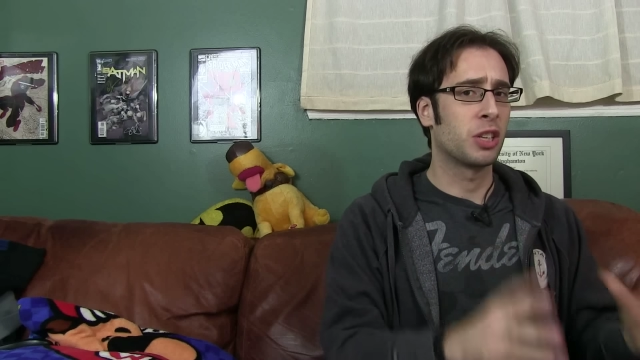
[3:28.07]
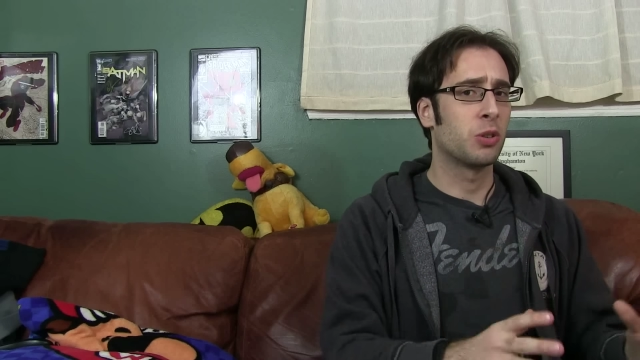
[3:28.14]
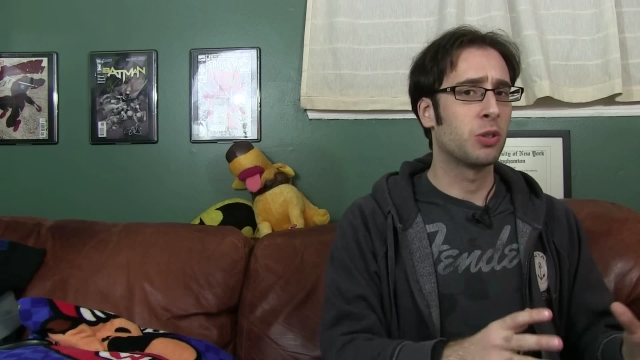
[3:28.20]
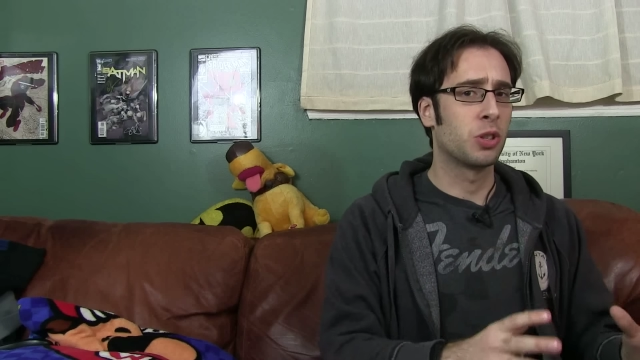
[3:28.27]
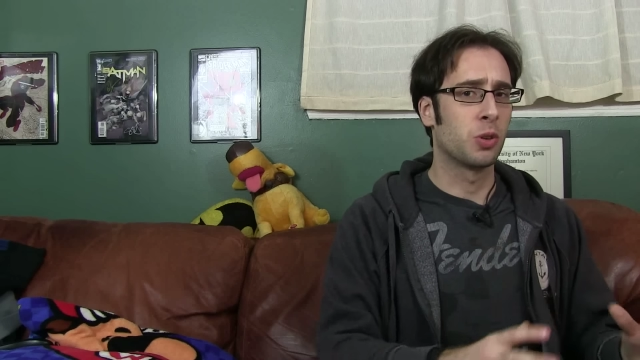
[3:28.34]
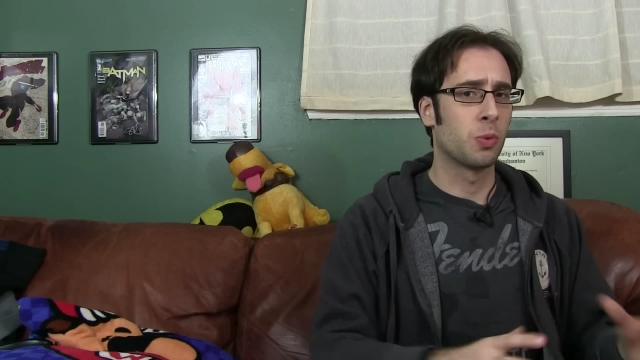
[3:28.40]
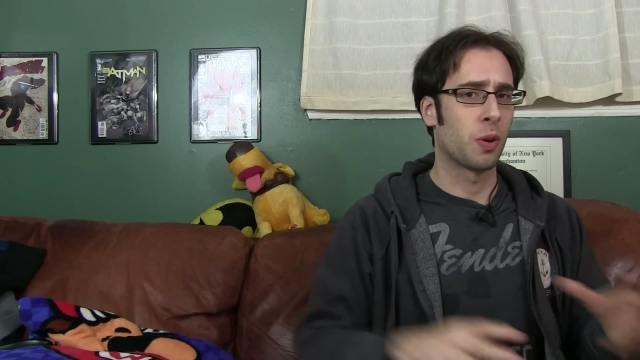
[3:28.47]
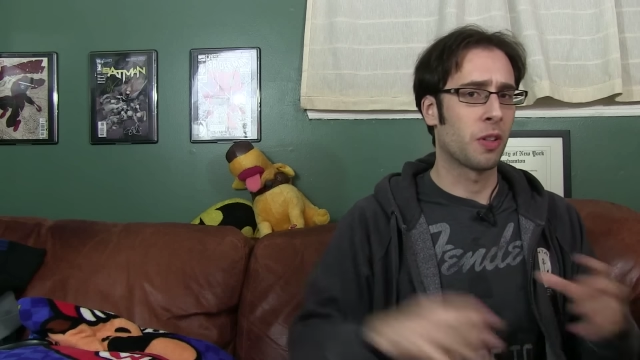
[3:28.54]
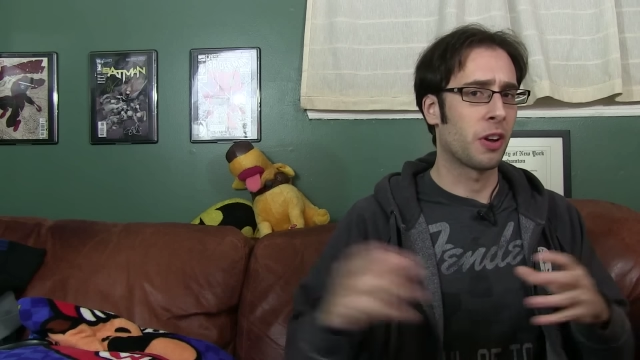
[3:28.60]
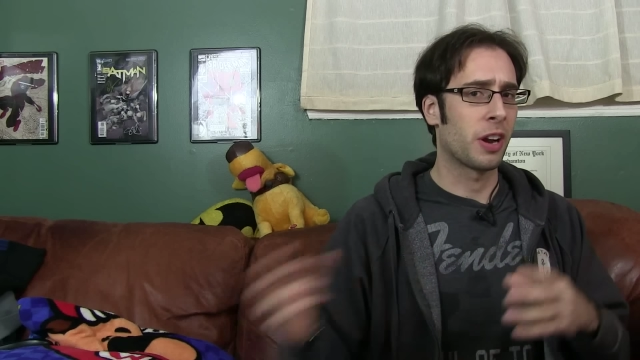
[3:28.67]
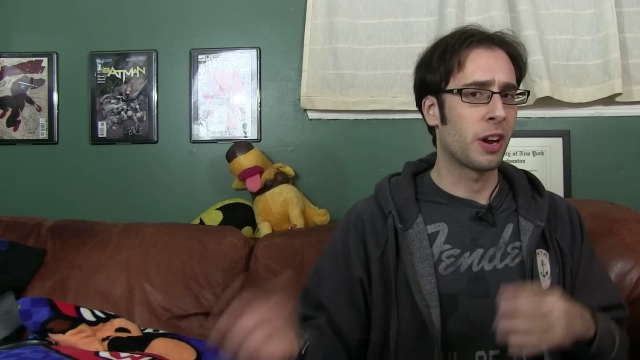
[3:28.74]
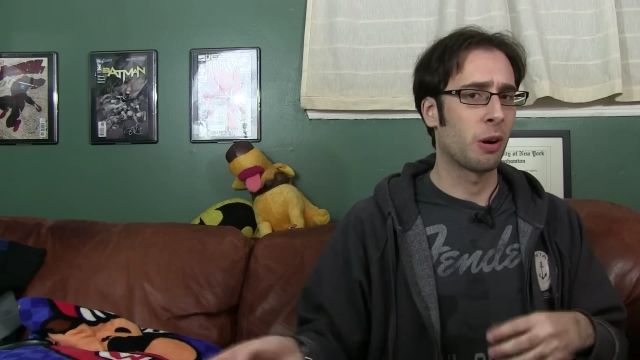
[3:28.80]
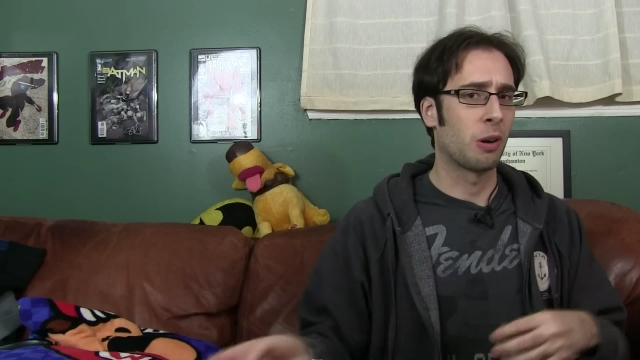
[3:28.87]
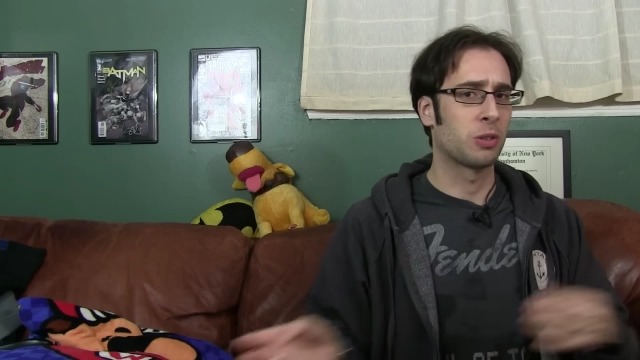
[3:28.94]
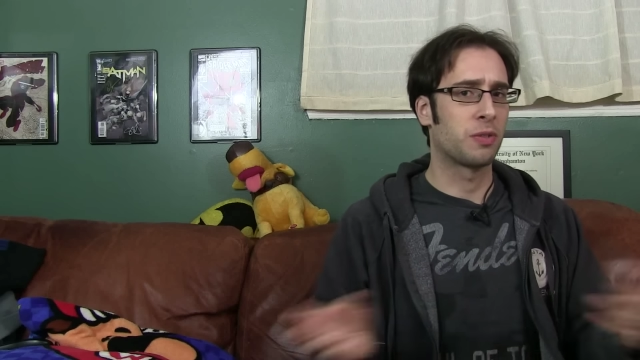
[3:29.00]
used to where their
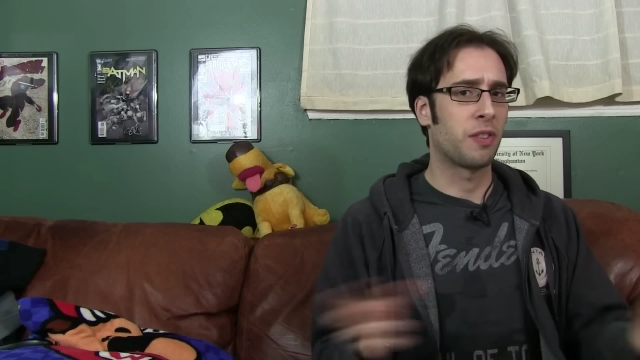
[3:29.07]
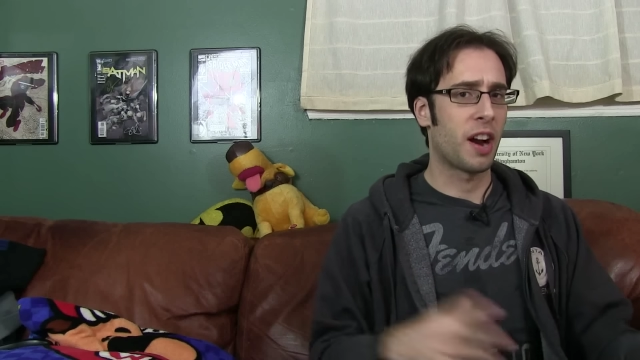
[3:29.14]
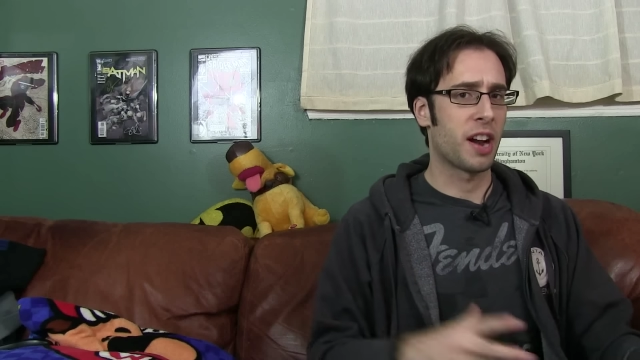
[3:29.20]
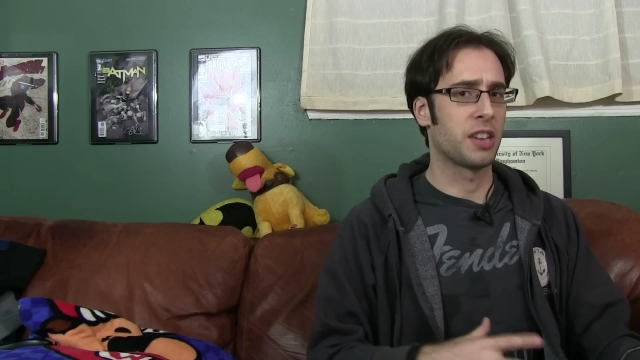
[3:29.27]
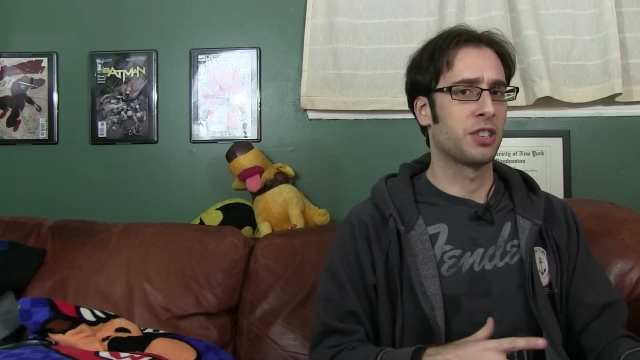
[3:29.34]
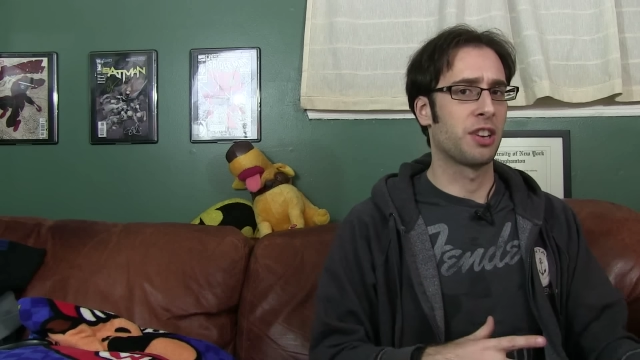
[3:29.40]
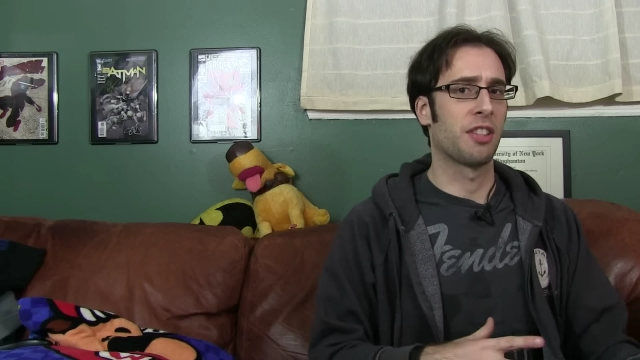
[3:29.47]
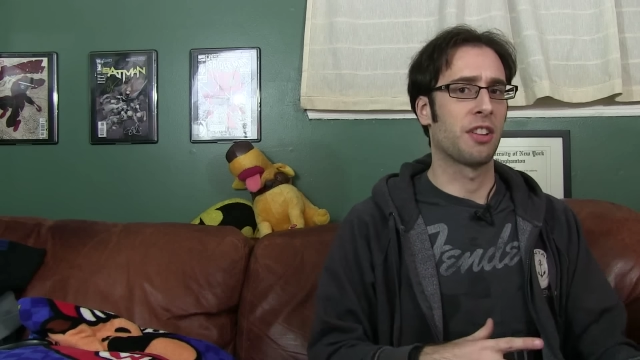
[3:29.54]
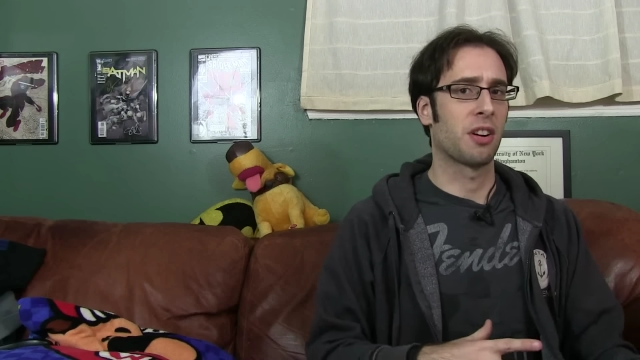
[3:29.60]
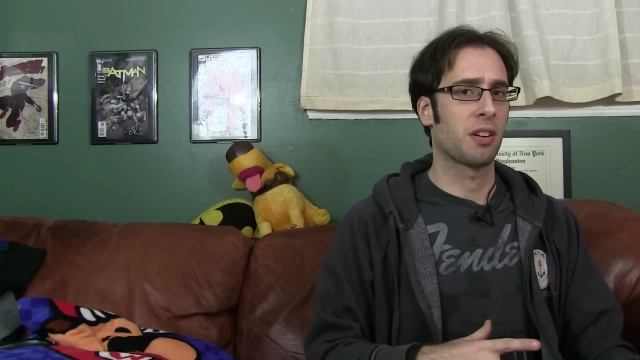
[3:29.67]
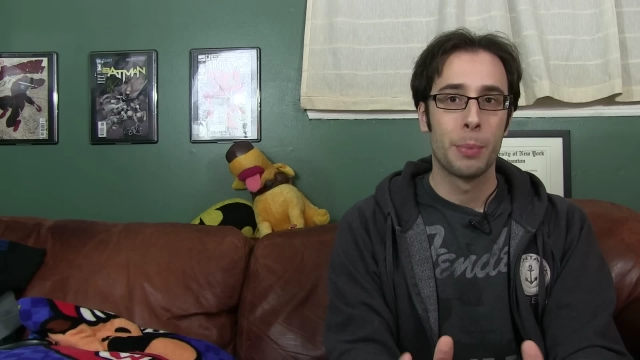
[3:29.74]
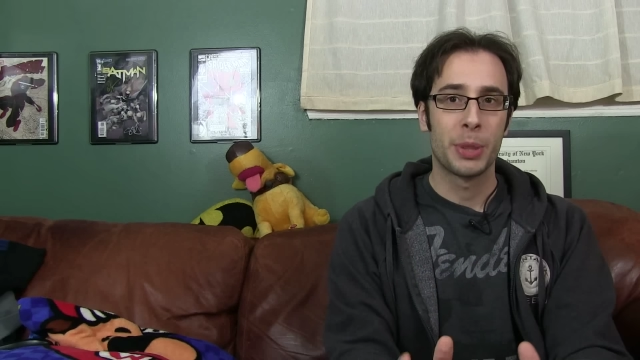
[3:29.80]
heroes fight each other.